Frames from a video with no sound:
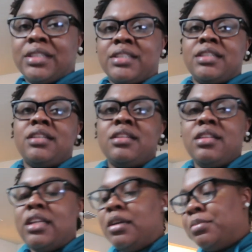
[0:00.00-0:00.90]
I
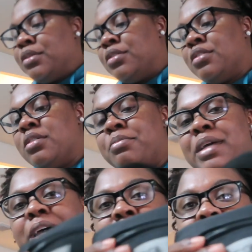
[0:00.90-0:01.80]
did label the
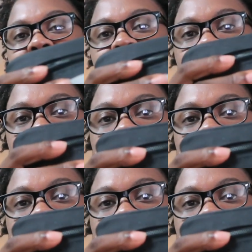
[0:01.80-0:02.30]
bag or